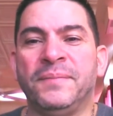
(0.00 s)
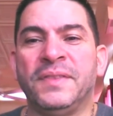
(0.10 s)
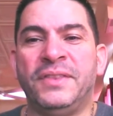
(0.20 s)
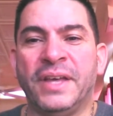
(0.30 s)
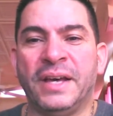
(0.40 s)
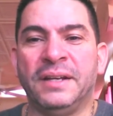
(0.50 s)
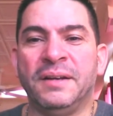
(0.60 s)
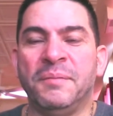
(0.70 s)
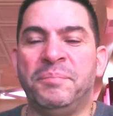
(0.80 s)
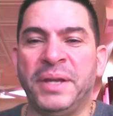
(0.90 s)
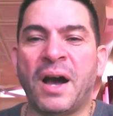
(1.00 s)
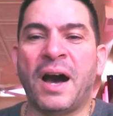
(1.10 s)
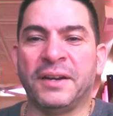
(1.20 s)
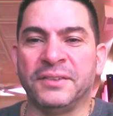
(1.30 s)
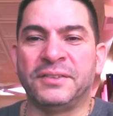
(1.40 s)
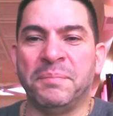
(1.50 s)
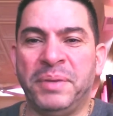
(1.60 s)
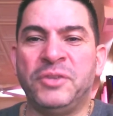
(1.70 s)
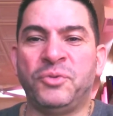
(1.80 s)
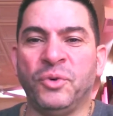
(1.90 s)
Then be honest.
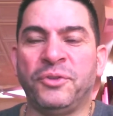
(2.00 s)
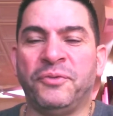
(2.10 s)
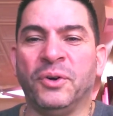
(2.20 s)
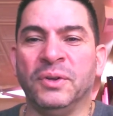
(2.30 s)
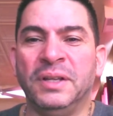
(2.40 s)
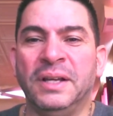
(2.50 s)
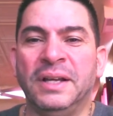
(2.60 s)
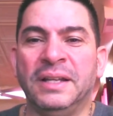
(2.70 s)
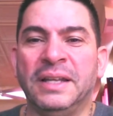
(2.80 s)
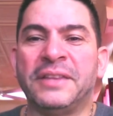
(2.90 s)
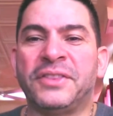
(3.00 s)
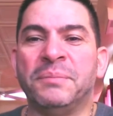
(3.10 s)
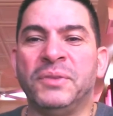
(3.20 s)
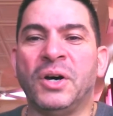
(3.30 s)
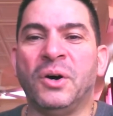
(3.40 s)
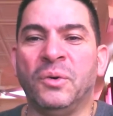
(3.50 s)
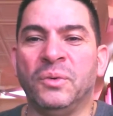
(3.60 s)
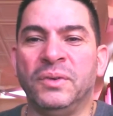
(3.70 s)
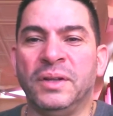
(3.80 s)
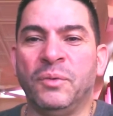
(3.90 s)
Be truthful. Let them know
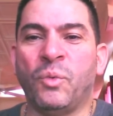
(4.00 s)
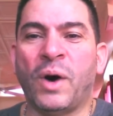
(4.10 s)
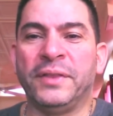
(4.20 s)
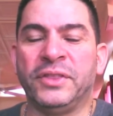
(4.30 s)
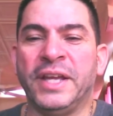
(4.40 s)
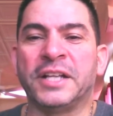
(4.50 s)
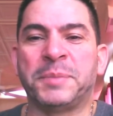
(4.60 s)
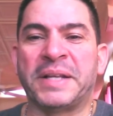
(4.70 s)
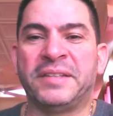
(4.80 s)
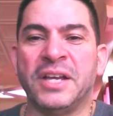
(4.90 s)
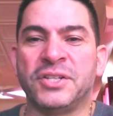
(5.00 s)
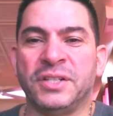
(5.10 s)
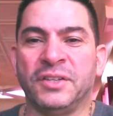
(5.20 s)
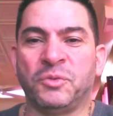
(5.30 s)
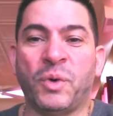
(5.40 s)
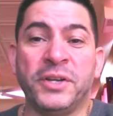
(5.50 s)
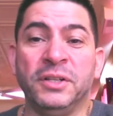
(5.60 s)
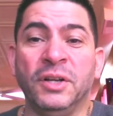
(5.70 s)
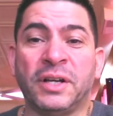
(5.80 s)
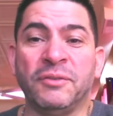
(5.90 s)
what the expectation is, what you're
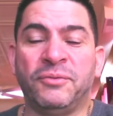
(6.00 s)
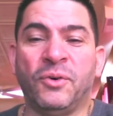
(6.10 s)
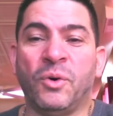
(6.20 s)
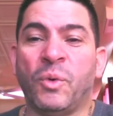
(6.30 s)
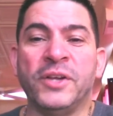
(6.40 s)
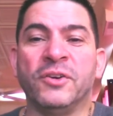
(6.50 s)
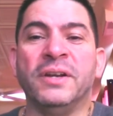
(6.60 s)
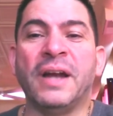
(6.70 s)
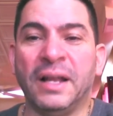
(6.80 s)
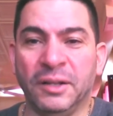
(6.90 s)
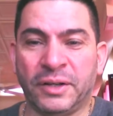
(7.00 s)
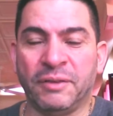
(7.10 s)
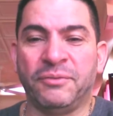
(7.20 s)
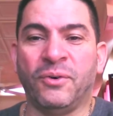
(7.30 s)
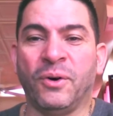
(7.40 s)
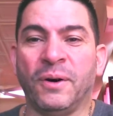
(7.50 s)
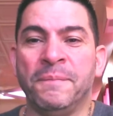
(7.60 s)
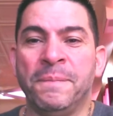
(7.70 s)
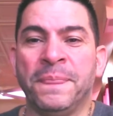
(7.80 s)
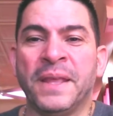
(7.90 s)
looking for, what you're not looking for.
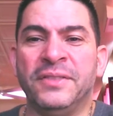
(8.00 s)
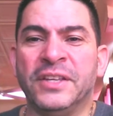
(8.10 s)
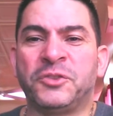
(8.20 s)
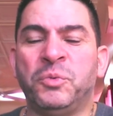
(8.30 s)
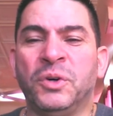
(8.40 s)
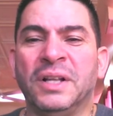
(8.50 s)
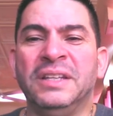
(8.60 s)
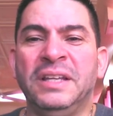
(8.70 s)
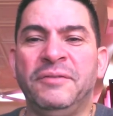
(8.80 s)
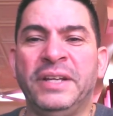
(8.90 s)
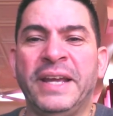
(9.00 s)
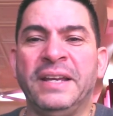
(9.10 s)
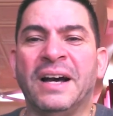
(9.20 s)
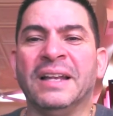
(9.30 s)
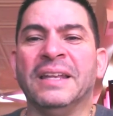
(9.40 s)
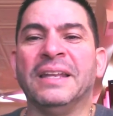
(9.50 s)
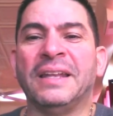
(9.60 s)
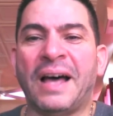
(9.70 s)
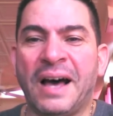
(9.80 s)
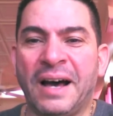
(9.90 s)
This will alleviate a
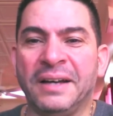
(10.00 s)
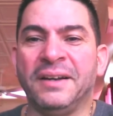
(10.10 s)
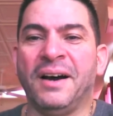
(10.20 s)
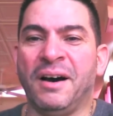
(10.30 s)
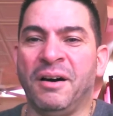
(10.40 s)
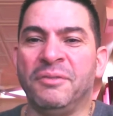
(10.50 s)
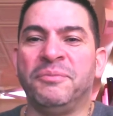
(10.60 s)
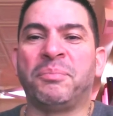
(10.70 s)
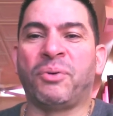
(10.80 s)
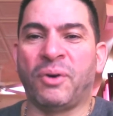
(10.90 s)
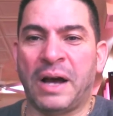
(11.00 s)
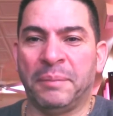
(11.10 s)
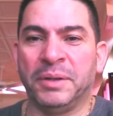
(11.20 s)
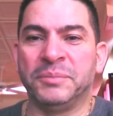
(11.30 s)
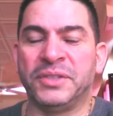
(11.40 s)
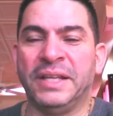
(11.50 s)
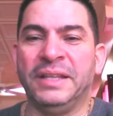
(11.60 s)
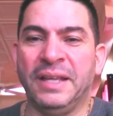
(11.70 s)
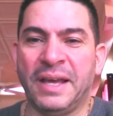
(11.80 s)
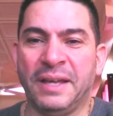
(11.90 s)
lot of problems in
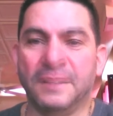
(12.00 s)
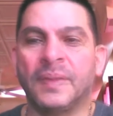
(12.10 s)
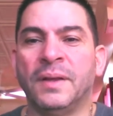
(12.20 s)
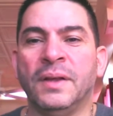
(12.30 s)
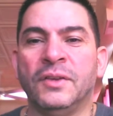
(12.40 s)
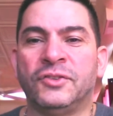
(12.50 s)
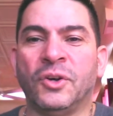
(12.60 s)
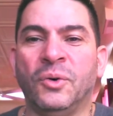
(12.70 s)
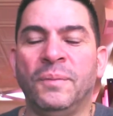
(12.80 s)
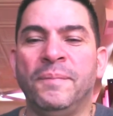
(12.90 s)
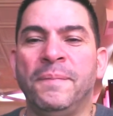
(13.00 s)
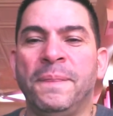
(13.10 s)
the end. So